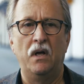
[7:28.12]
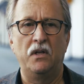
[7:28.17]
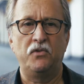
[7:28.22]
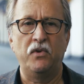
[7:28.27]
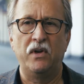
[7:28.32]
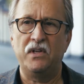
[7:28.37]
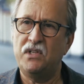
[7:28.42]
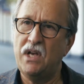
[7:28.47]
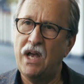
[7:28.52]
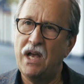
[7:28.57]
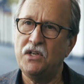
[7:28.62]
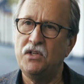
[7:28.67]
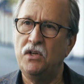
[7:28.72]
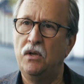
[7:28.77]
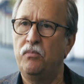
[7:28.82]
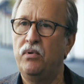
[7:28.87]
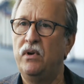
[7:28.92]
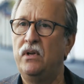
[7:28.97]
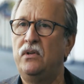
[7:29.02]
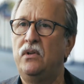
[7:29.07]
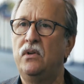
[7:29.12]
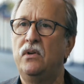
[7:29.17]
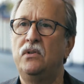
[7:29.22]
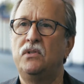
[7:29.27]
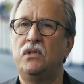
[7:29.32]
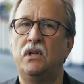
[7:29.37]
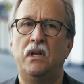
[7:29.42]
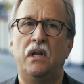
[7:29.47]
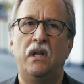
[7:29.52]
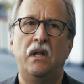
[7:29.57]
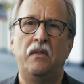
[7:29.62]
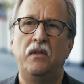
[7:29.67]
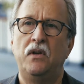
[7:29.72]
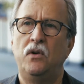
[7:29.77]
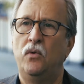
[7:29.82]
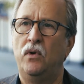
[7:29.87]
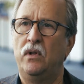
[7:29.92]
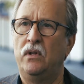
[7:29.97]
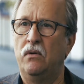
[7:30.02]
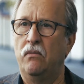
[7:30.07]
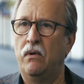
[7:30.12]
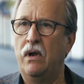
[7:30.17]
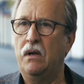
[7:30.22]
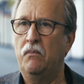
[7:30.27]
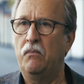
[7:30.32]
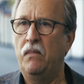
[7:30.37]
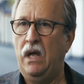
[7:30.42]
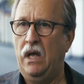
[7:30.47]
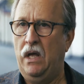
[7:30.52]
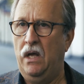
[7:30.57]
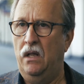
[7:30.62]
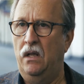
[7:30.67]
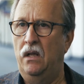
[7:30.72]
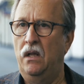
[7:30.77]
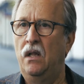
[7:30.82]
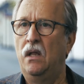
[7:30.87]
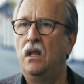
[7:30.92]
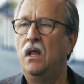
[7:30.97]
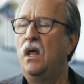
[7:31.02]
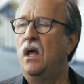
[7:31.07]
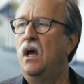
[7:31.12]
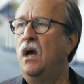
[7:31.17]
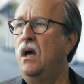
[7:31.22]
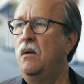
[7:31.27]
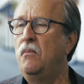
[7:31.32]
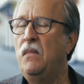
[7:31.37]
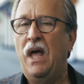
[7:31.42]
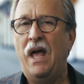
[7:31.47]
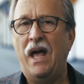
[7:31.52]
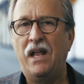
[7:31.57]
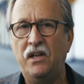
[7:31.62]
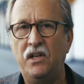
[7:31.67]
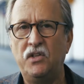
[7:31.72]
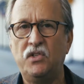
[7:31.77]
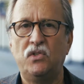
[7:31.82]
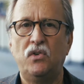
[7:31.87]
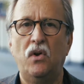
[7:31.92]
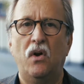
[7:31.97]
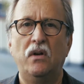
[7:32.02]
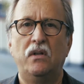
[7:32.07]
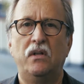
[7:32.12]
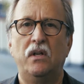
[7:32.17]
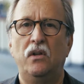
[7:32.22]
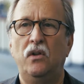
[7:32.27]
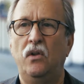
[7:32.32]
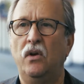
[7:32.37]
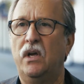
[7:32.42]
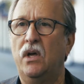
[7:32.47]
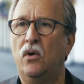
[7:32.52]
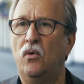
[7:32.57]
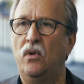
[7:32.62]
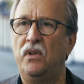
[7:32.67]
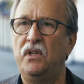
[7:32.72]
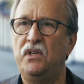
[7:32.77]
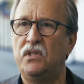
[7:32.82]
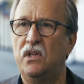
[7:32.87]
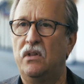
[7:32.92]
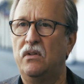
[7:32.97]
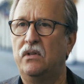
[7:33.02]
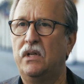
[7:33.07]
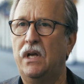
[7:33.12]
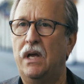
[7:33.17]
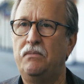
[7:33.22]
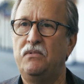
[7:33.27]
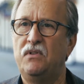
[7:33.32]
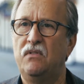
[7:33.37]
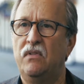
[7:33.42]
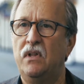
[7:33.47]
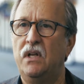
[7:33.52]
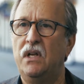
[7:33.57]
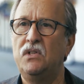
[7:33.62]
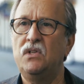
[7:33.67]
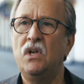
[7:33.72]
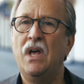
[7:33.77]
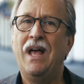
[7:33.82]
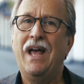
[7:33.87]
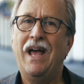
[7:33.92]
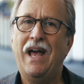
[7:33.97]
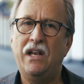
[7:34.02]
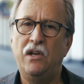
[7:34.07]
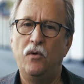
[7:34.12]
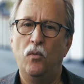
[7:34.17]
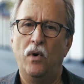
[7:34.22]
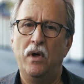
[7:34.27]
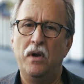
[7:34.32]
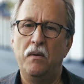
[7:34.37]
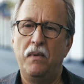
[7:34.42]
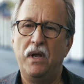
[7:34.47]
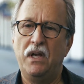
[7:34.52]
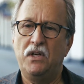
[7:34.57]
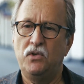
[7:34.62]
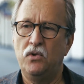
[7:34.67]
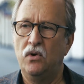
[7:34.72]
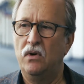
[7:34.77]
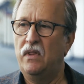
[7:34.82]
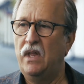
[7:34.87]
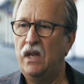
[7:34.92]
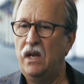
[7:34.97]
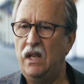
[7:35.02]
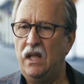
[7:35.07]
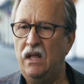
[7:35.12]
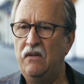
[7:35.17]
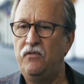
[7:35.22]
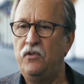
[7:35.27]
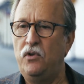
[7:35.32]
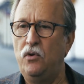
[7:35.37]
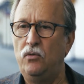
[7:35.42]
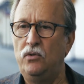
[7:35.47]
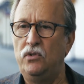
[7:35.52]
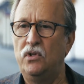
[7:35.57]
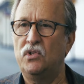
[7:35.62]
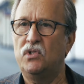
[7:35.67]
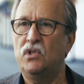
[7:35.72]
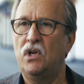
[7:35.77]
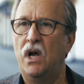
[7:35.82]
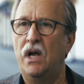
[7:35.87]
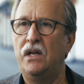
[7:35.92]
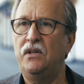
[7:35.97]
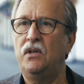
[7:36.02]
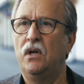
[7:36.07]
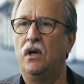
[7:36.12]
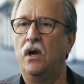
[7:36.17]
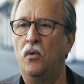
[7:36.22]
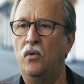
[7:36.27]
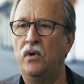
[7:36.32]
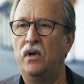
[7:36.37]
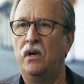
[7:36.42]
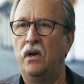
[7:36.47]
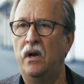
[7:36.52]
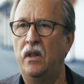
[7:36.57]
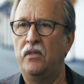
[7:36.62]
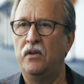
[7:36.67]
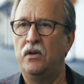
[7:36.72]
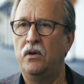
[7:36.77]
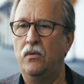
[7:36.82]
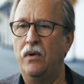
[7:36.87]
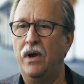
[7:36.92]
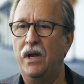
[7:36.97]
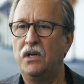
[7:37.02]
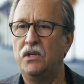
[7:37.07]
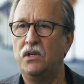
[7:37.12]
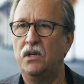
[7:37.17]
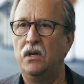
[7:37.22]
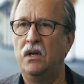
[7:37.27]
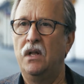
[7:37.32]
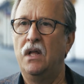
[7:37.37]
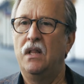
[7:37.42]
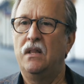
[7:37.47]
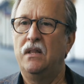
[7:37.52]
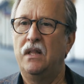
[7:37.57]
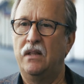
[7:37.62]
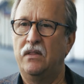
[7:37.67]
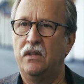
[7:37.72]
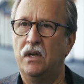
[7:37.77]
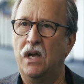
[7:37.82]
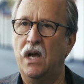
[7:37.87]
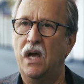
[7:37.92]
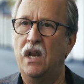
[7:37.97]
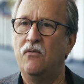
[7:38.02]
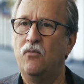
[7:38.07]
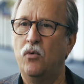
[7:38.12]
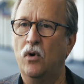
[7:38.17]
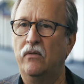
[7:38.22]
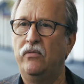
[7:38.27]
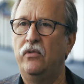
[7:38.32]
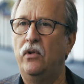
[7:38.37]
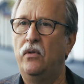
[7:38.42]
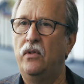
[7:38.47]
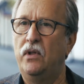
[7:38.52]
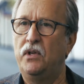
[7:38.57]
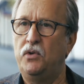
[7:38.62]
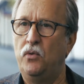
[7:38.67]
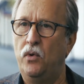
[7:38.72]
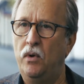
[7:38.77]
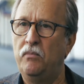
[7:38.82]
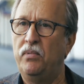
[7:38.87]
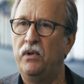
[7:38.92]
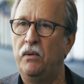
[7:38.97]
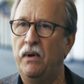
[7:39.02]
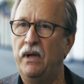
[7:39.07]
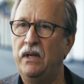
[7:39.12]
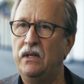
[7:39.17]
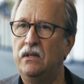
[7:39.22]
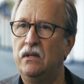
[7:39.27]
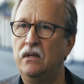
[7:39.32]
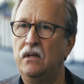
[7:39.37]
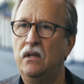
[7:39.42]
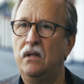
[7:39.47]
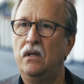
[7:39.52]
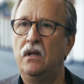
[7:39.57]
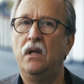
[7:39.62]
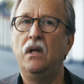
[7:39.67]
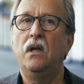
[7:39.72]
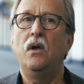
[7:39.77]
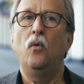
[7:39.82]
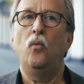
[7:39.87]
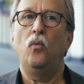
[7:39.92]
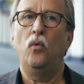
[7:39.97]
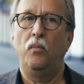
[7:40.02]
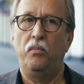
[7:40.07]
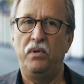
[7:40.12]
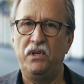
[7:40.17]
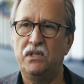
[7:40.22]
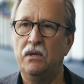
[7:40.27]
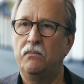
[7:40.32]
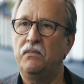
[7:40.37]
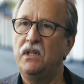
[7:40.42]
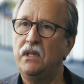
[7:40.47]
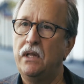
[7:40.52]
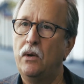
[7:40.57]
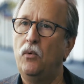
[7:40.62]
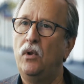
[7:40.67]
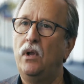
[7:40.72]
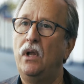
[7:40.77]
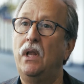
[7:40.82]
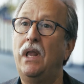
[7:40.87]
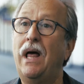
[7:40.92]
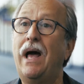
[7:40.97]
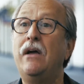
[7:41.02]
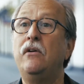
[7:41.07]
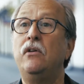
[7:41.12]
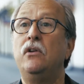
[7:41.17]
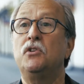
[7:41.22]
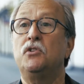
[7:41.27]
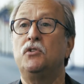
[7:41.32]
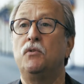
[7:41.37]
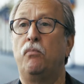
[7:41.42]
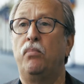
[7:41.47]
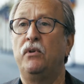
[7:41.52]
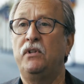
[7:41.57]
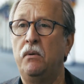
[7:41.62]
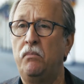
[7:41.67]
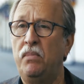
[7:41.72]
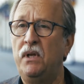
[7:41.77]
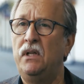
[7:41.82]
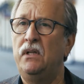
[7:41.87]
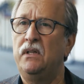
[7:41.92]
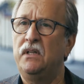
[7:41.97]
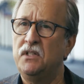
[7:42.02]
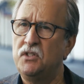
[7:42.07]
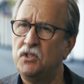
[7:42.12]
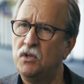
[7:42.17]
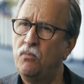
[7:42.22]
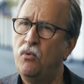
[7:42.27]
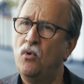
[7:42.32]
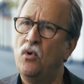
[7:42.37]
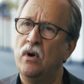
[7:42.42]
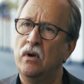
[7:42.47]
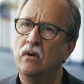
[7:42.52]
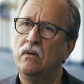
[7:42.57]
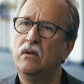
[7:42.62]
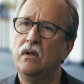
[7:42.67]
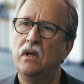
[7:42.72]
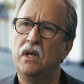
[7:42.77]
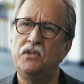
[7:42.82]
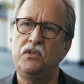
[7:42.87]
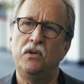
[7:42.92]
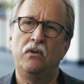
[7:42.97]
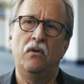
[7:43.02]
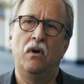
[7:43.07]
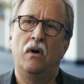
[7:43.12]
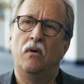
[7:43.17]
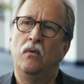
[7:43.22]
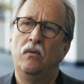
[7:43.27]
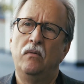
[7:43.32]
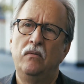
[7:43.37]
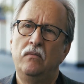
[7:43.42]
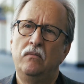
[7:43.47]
transactional printers and now they're doing direct mail. And you start to look at all these other types of things, and you want to make sure that if you decide to go in another direction, that the kind of workflow that you implement will be something that will allow you to build and support as you grow.